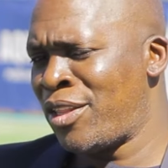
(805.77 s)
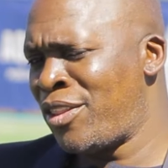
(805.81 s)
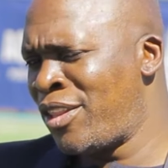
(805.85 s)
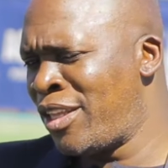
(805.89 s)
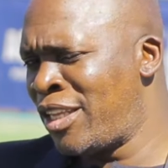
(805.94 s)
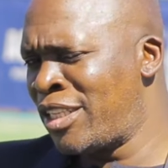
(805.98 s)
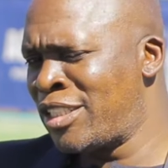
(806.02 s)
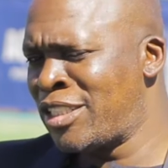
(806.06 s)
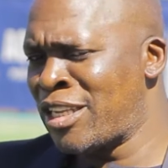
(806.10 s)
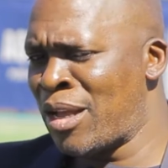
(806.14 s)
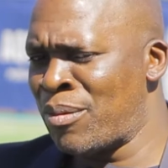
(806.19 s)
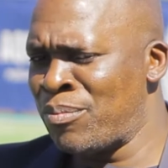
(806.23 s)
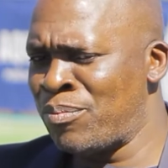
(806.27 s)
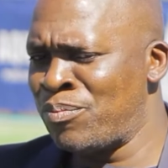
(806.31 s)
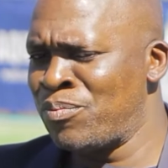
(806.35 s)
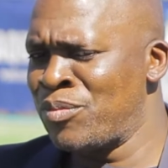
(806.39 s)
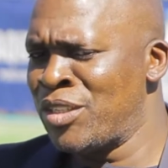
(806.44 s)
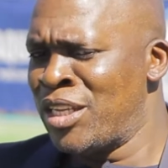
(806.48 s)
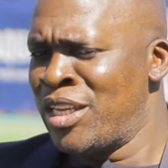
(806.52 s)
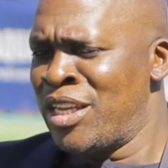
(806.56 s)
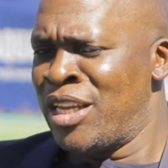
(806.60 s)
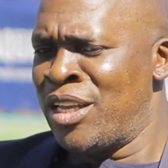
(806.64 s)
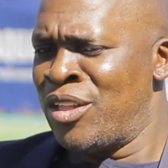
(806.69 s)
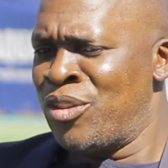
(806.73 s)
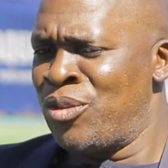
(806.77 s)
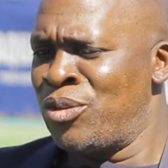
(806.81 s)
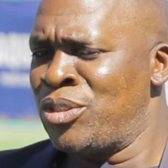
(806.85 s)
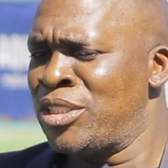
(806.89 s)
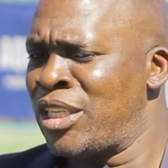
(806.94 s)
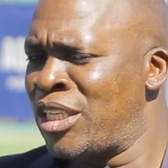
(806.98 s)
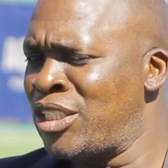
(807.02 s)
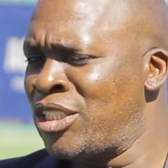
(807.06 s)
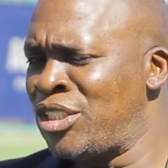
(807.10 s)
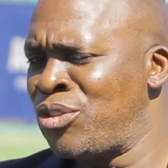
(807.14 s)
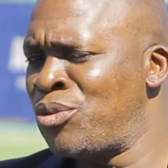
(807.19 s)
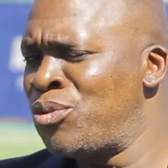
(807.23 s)
I think
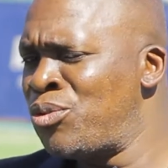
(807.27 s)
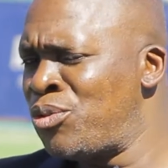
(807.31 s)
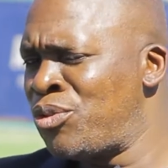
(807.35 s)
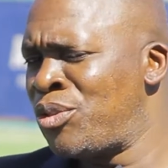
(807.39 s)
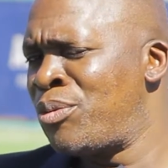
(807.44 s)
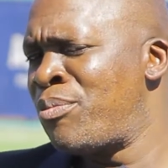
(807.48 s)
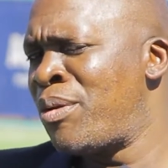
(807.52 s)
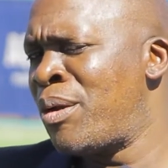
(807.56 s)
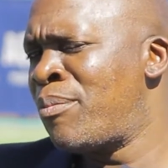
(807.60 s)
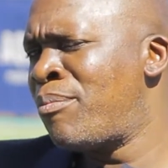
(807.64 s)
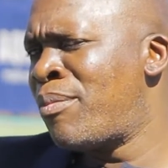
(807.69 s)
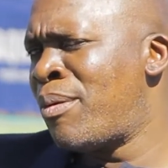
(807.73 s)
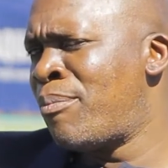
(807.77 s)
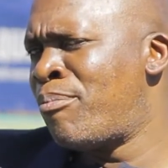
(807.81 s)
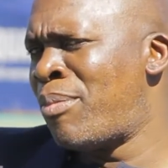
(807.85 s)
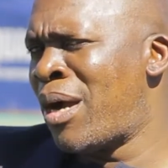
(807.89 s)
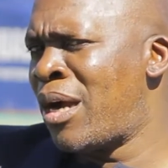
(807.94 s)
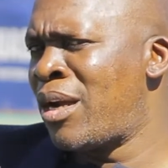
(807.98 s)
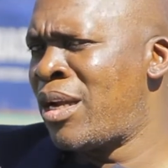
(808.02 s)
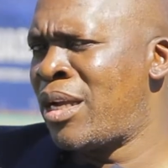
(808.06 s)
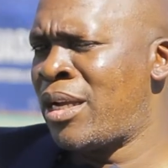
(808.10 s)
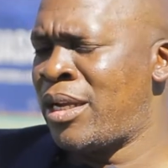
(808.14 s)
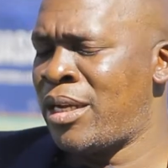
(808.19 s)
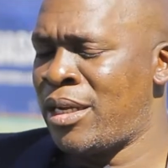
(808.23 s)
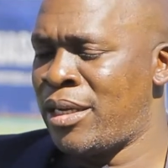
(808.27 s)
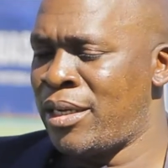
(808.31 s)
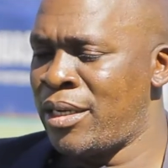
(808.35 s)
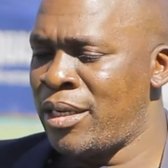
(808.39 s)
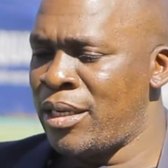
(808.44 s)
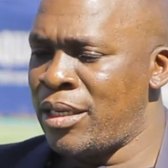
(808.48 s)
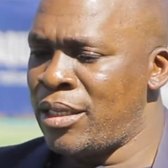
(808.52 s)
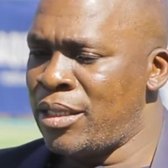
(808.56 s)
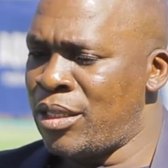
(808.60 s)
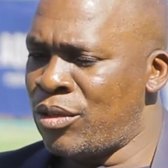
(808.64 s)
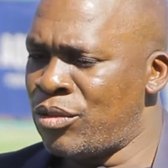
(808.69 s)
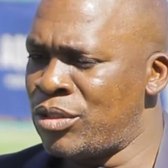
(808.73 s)
those that you remember back,
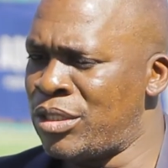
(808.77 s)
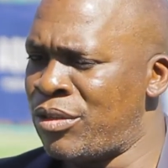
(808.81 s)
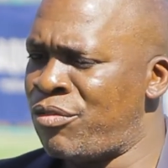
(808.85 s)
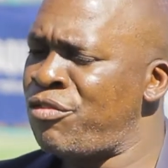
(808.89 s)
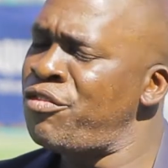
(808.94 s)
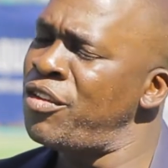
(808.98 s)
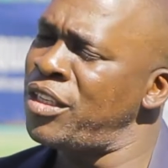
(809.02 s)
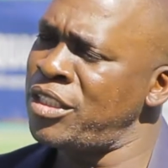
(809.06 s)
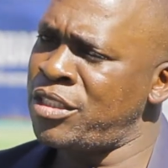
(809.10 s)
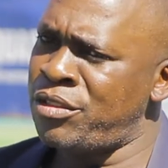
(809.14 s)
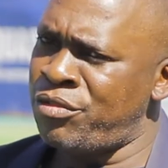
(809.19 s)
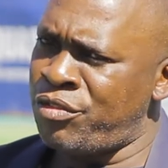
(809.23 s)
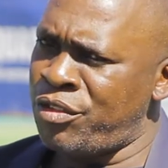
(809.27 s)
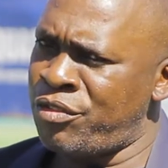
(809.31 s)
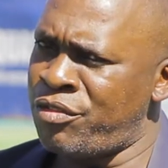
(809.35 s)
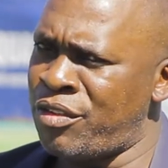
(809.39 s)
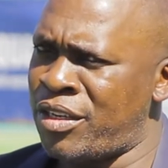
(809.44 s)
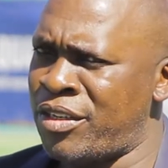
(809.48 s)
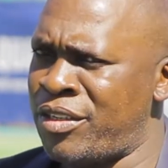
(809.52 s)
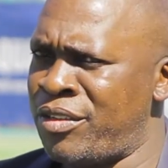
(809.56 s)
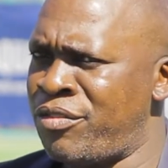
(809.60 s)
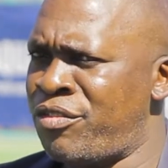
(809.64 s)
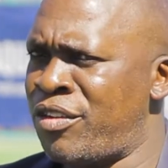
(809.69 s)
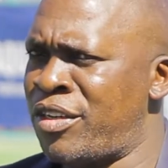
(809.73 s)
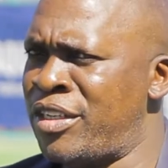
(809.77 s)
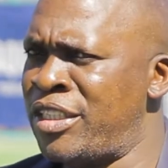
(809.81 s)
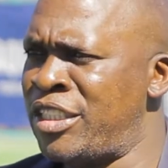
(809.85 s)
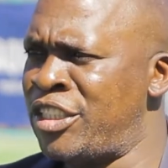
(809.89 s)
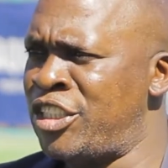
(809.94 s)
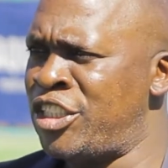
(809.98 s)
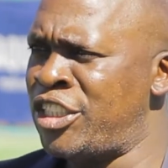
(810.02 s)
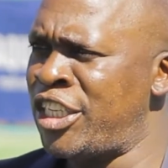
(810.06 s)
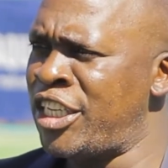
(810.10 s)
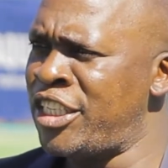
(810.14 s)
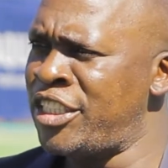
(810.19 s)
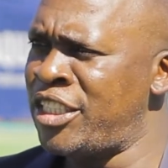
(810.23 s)
there was the first FIFA
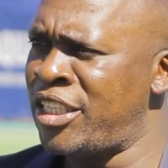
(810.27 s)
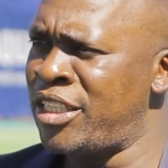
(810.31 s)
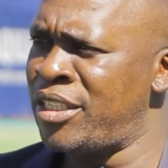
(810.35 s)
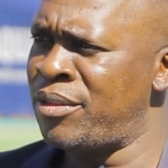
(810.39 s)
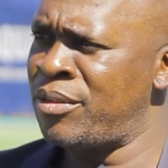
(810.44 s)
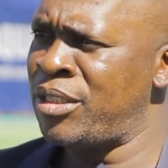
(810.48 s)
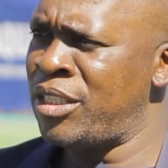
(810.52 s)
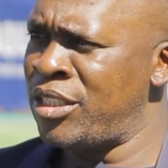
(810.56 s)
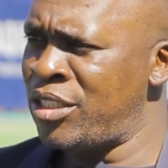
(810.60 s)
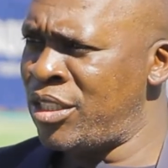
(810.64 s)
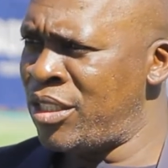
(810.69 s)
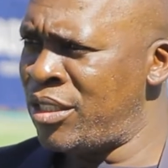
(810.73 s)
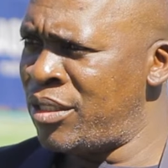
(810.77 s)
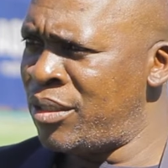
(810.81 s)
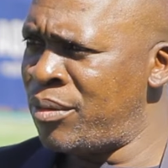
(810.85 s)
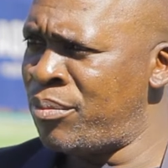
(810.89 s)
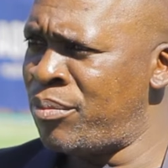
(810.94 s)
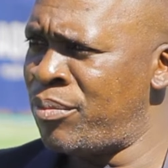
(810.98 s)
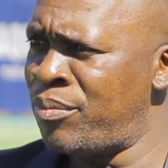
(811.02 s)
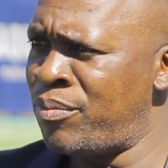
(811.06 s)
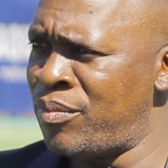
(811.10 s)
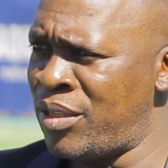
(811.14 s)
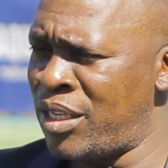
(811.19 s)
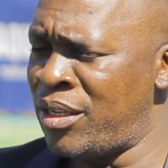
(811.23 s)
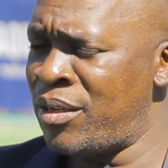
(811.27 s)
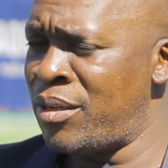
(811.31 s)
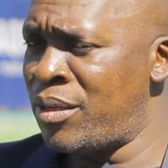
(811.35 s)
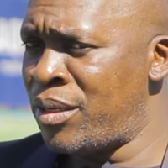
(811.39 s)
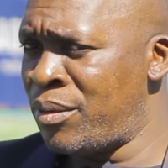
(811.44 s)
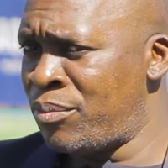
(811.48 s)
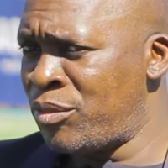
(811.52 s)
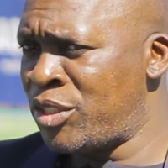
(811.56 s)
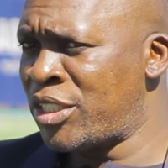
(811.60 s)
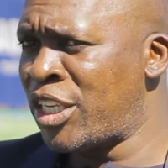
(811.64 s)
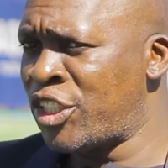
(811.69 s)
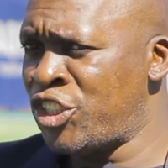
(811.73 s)
referee, Jere,
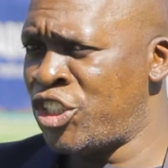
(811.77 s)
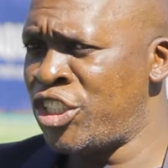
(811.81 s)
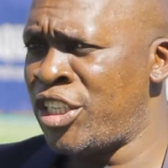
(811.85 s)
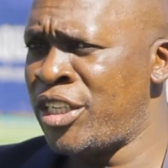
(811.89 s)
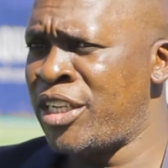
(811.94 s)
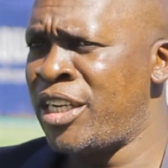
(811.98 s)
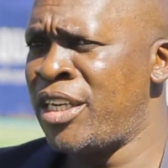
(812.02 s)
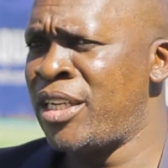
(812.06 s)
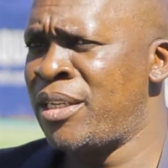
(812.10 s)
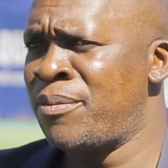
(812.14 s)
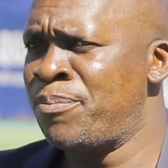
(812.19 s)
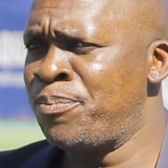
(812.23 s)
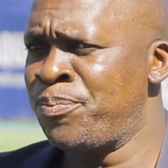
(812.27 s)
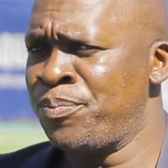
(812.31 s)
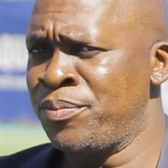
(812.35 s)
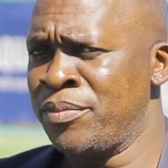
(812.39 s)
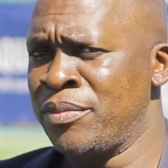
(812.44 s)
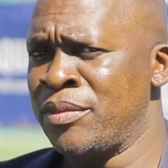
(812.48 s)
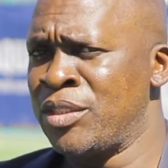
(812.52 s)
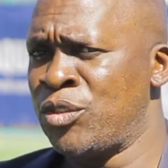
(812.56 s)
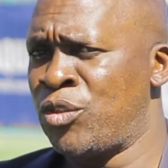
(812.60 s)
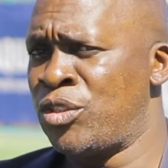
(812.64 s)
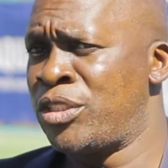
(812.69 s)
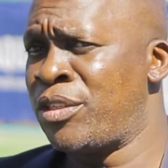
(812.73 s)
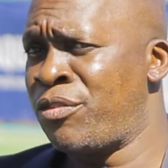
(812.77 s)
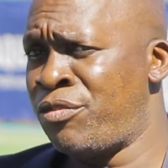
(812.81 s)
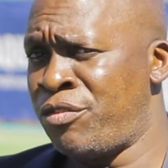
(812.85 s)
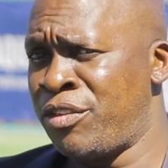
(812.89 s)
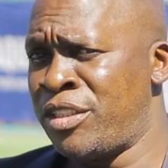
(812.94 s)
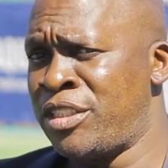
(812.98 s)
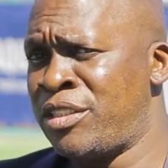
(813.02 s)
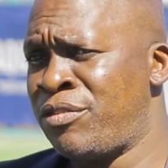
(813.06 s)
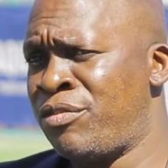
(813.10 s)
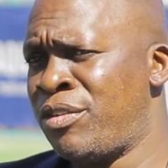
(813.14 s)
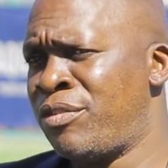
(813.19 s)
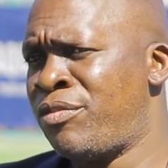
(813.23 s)
Mr. Jere was the
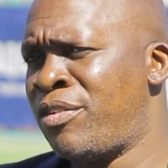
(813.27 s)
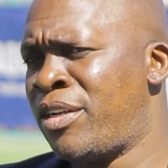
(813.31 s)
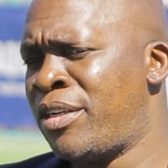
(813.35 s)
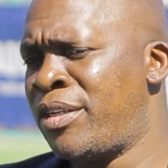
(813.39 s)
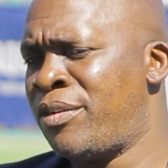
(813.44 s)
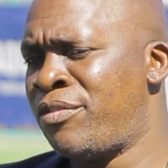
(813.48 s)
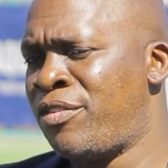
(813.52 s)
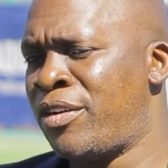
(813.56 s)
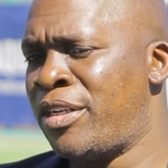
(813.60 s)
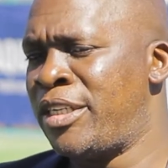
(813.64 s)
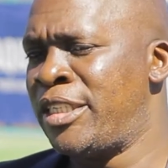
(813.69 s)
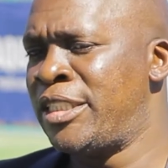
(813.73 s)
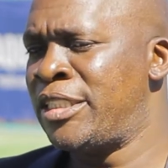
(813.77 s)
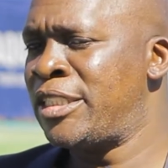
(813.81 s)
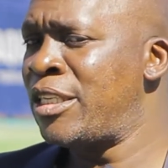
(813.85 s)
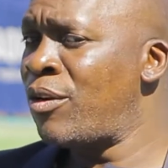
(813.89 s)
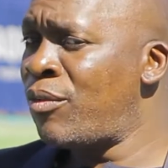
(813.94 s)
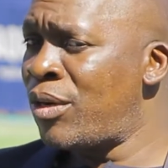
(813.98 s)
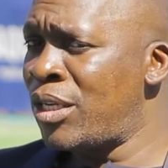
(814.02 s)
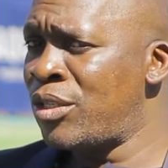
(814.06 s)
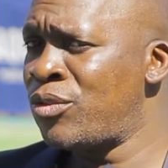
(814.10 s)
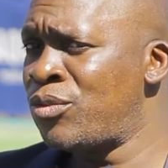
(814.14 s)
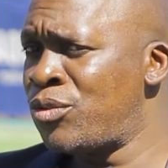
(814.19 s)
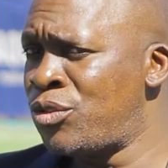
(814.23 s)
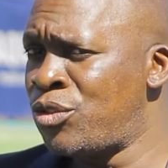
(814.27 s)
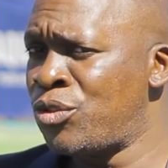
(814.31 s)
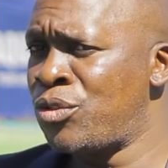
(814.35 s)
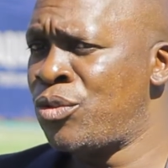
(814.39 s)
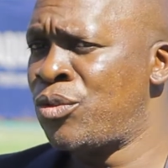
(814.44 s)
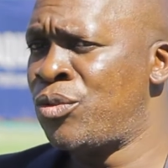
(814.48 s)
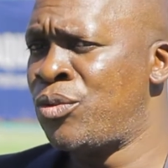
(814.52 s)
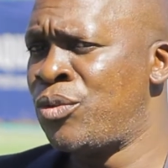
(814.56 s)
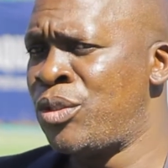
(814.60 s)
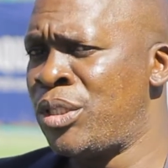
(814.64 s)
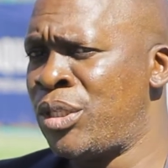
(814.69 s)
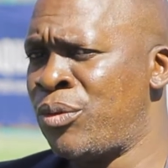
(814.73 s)
first FIFA referee. He's the one
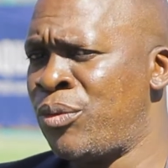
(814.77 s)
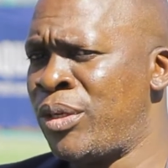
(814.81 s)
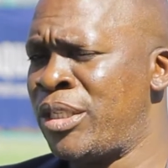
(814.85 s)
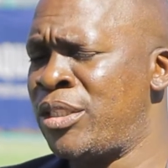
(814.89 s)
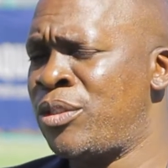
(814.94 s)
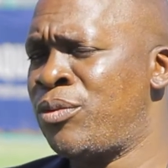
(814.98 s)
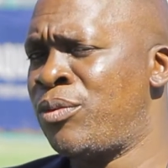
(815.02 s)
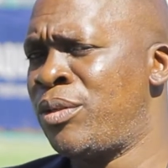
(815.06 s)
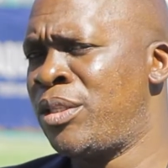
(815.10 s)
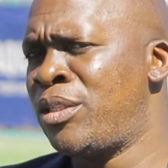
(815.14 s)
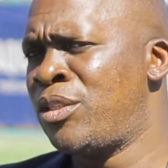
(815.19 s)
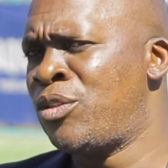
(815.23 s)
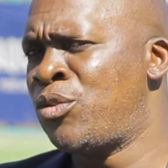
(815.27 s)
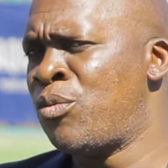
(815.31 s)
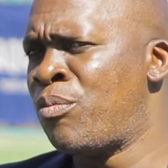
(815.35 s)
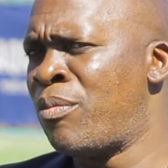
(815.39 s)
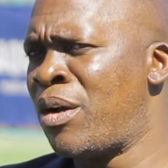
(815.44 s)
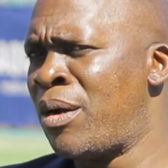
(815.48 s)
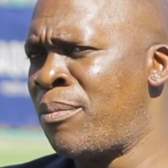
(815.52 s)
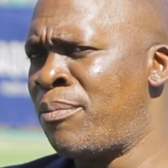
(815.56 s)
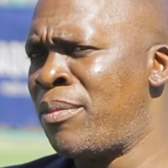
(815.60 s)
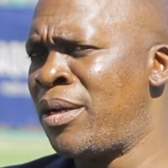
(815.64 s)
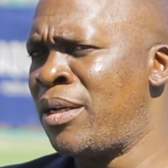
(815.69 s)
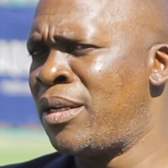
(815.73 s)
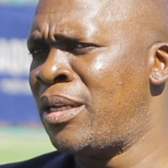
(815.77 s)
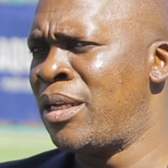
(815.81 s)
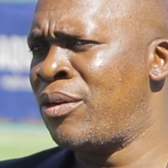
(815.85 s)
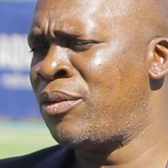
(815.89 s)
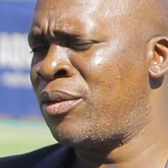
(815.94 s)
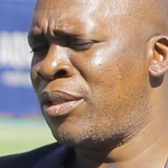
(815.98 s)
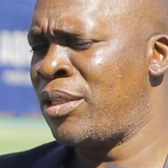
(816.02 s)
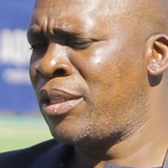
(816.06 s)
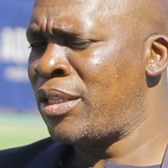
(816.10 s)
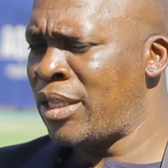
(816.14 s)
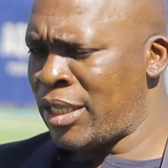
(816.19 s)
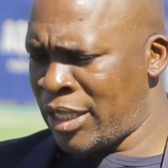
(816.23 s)
who we went with to Mamba
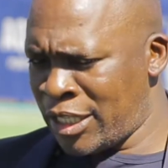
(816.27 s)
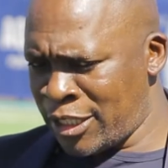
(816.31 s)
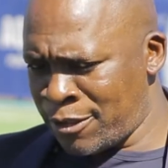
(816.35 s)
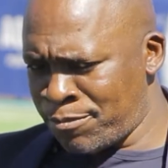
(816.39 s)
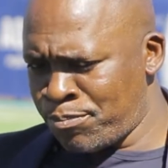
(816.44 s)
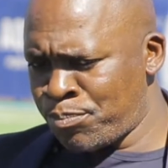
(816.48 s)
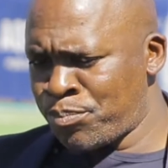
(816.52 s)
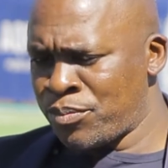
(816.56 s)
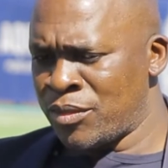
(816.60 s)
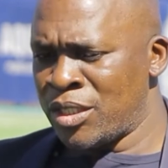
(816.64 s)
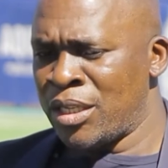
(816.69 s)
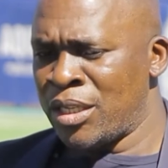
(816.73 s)
with the